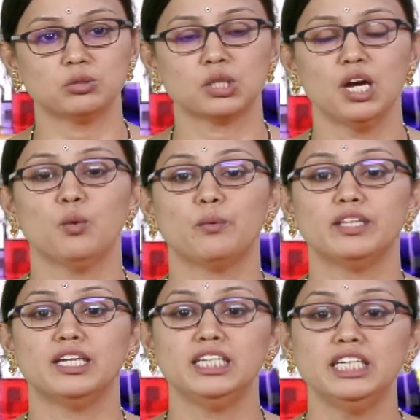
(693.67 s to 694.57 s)
The
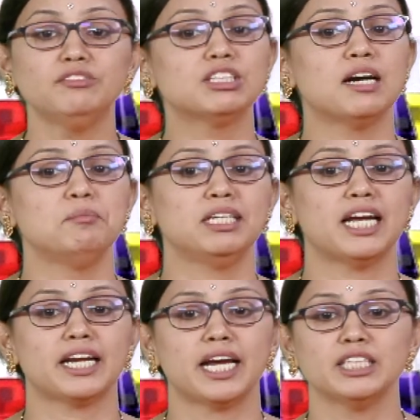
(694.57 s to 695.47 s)
leaves have been
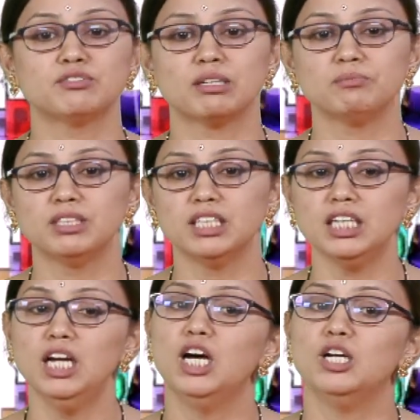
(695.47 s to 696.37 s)
arise from the
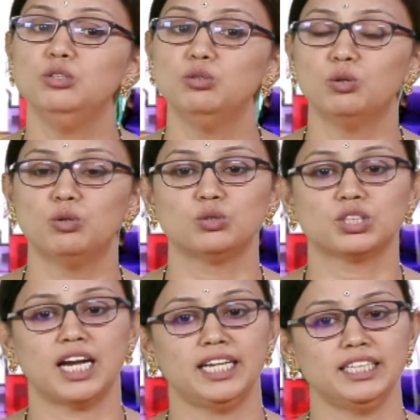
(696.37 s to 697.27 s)
nodes,
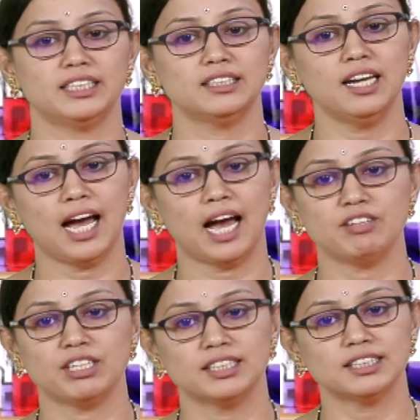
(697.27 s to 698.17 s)
and it's having
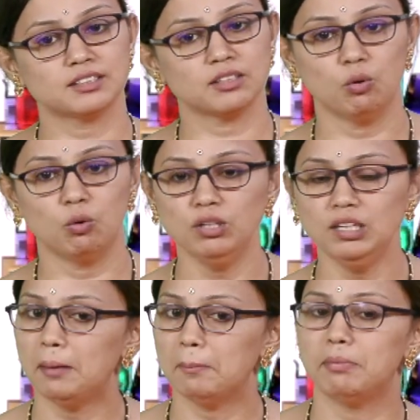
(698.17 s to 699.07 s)
its own
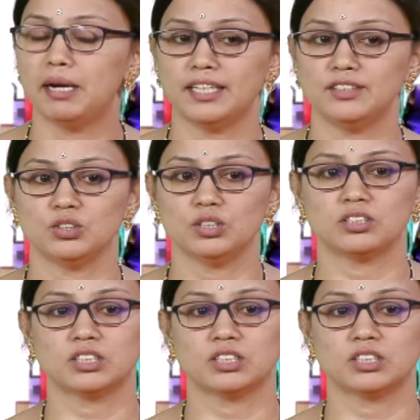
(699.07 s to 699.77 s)
branches.